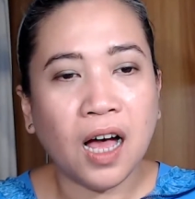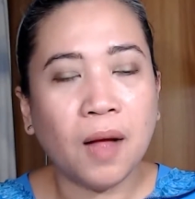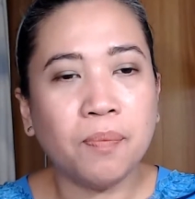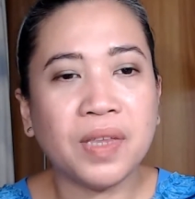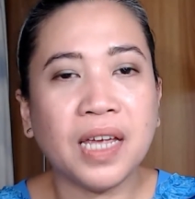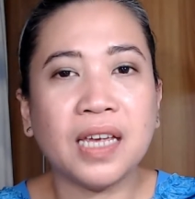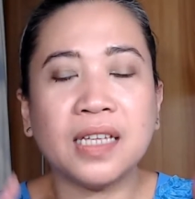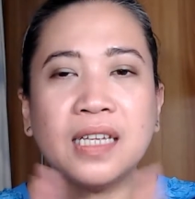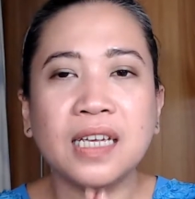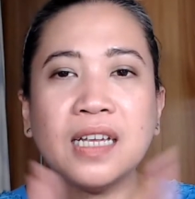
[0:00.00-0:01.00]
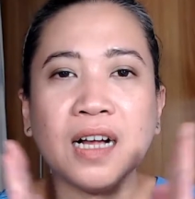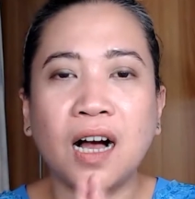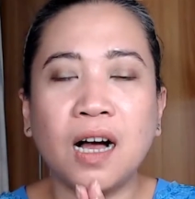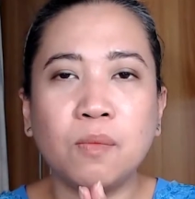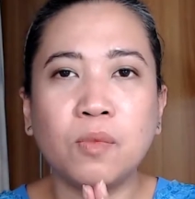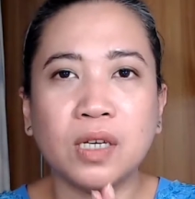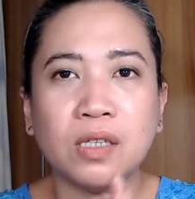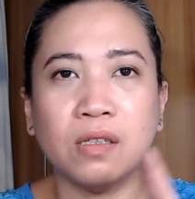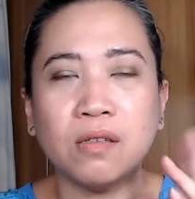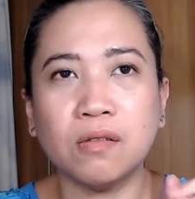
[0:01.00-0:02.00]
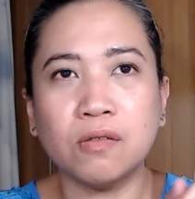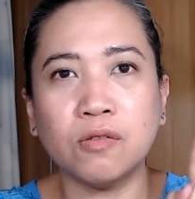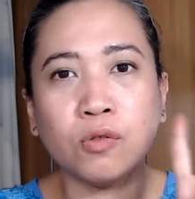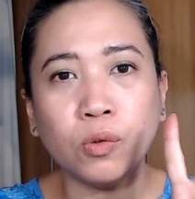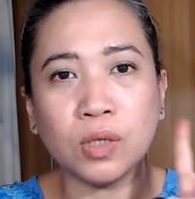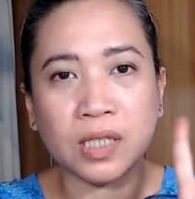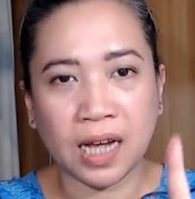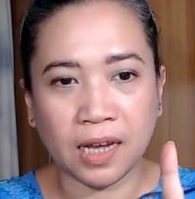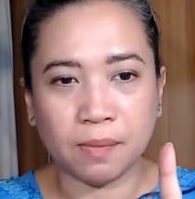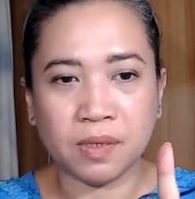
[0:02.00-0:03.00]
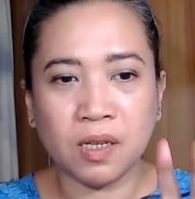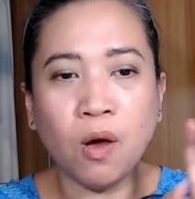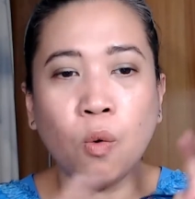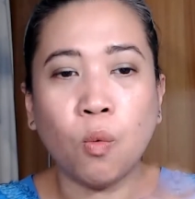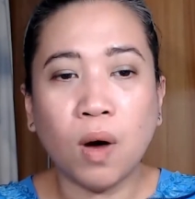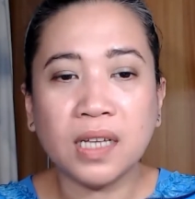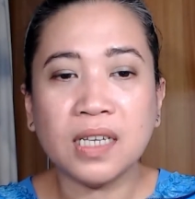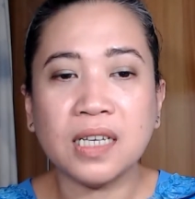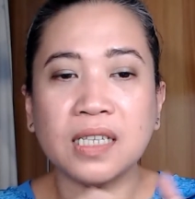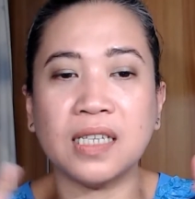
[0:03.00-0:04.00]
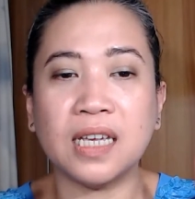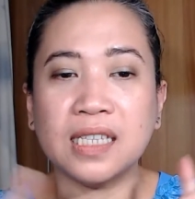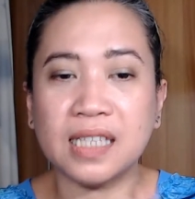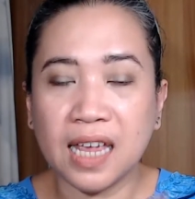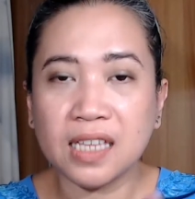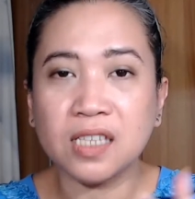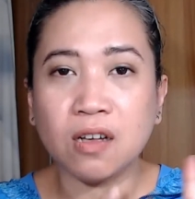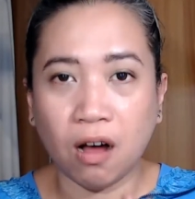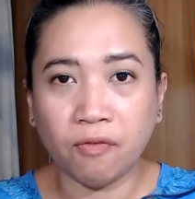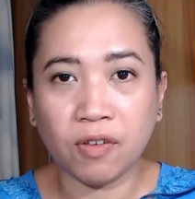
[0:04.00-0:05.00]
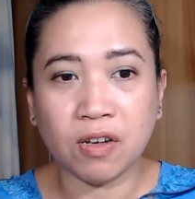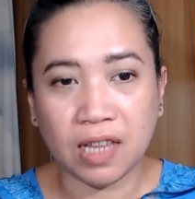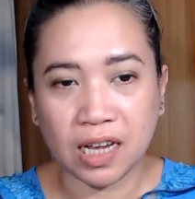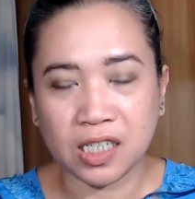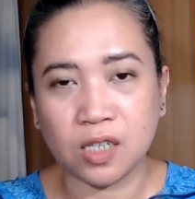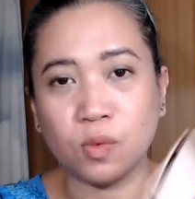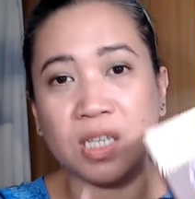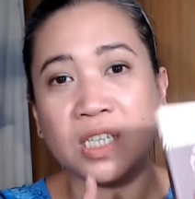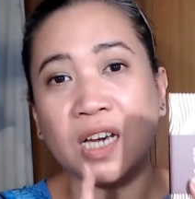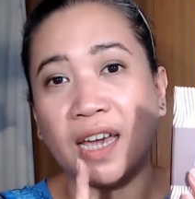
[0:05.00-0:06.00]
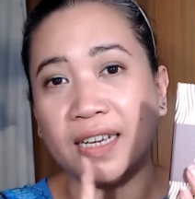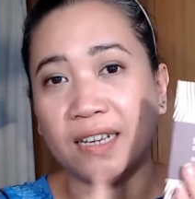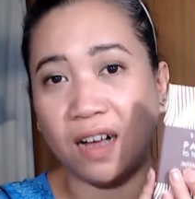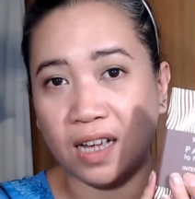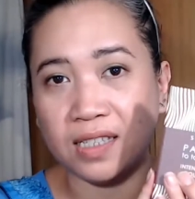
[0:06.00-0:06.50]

they did come with two types. One is the Intense Coffee collection, which I got.